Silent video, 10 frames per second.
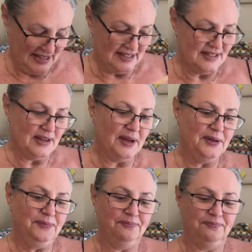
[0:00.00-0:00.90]
So
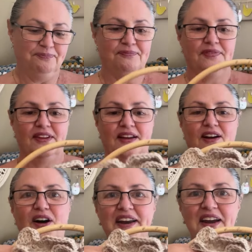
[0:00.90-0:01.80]

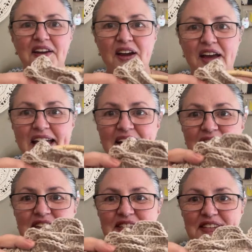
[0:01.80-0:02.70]
I don't know how
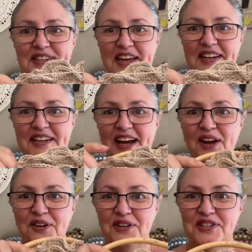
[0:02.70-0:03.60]
this is going to go
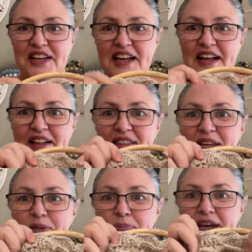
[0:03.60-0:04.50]
because
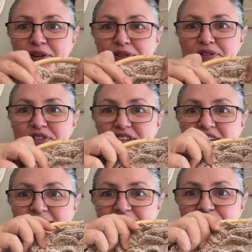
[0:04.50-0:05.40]
these petals are
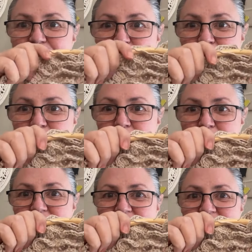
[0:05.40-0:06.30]
going to fall forward.